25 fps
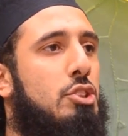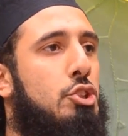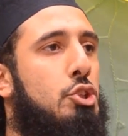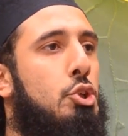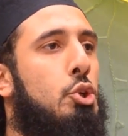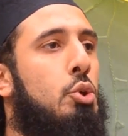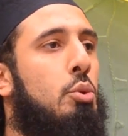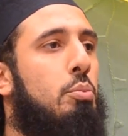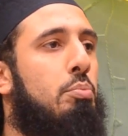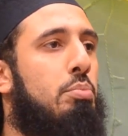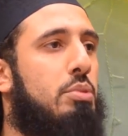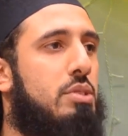
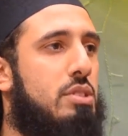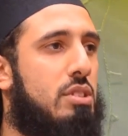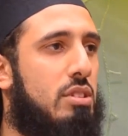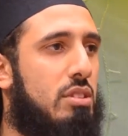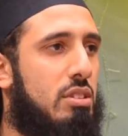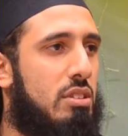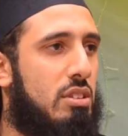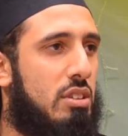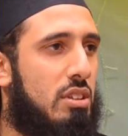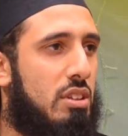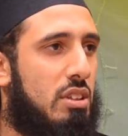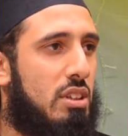duped
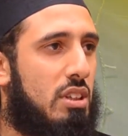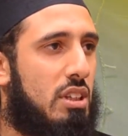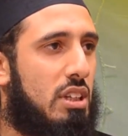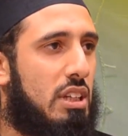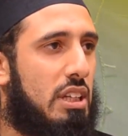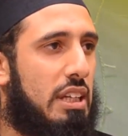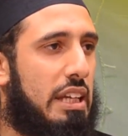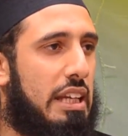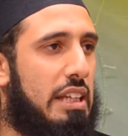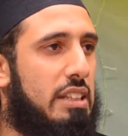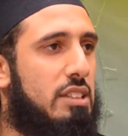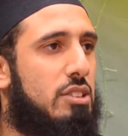
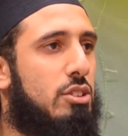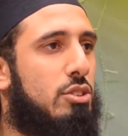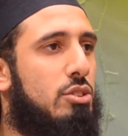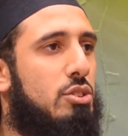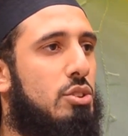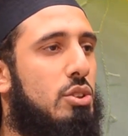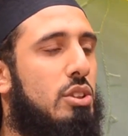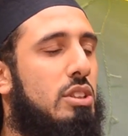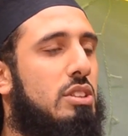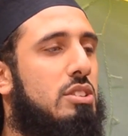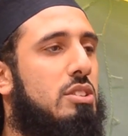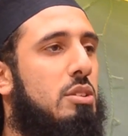into
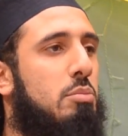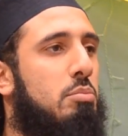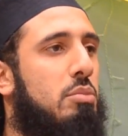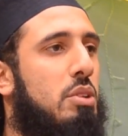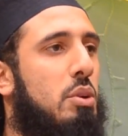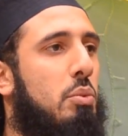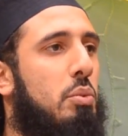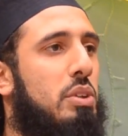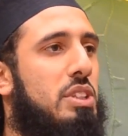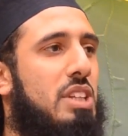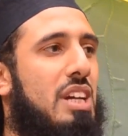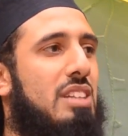doing
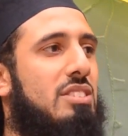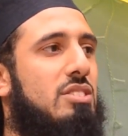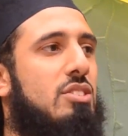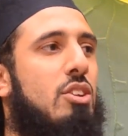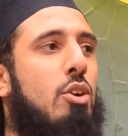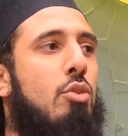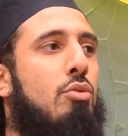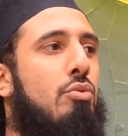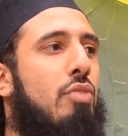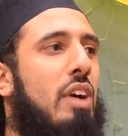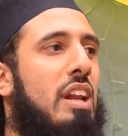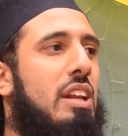something which has
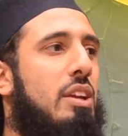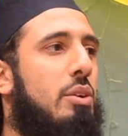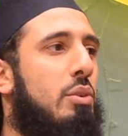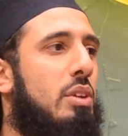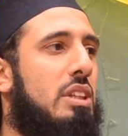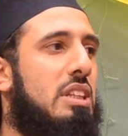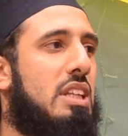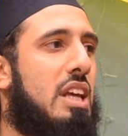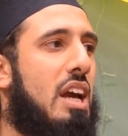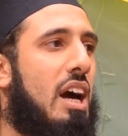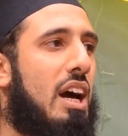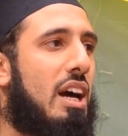no value
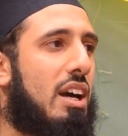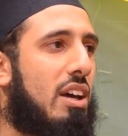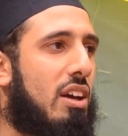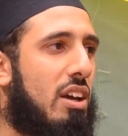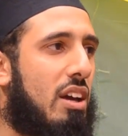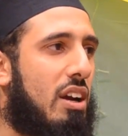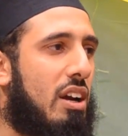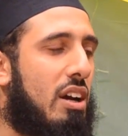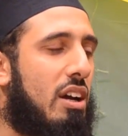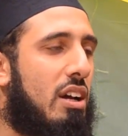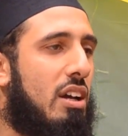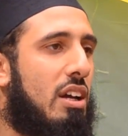in the
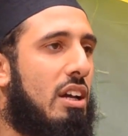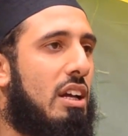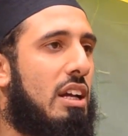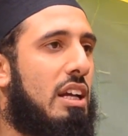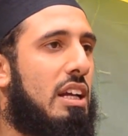akhirah